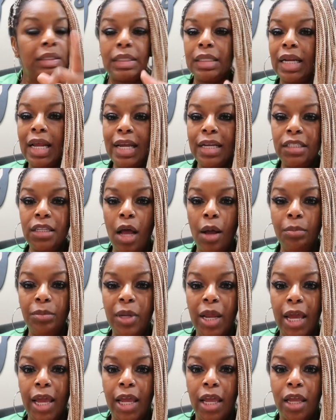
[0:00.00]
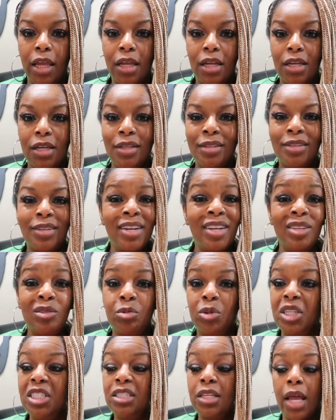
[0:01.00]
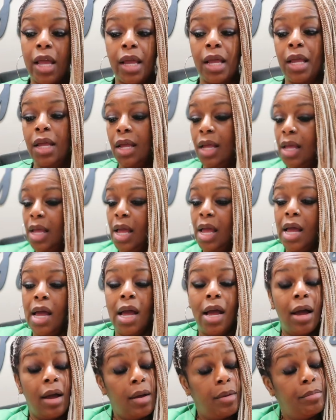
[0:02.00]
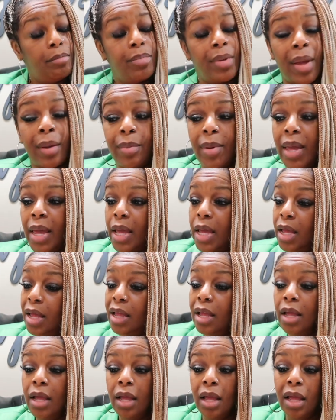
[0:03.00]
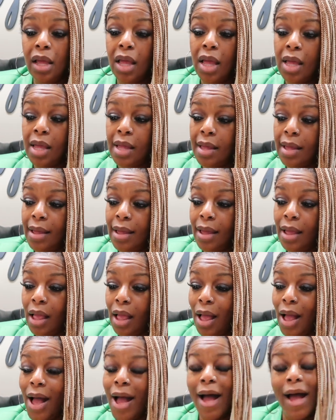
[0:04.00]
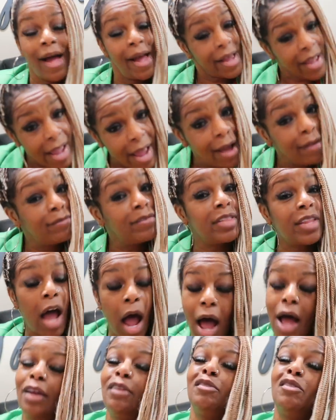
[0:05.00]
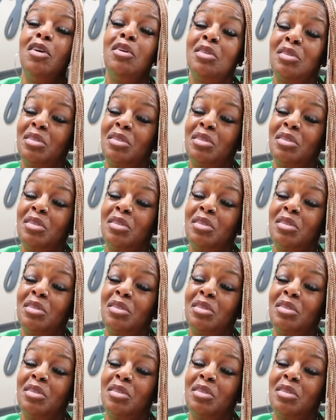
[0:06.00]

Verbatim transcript: Today is hump day. Today is Wednesday. Baby, I have not,